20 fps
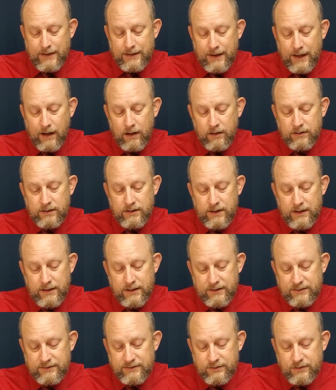Now it
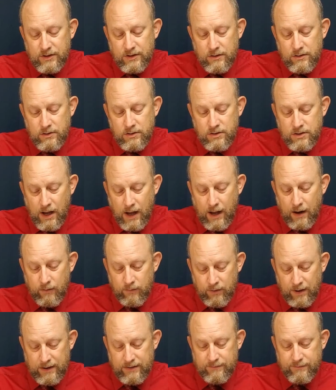is not
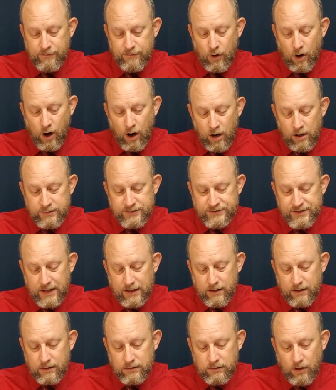written for our
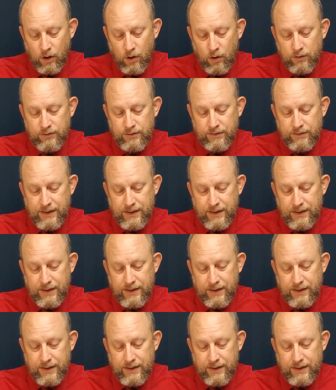sake alone,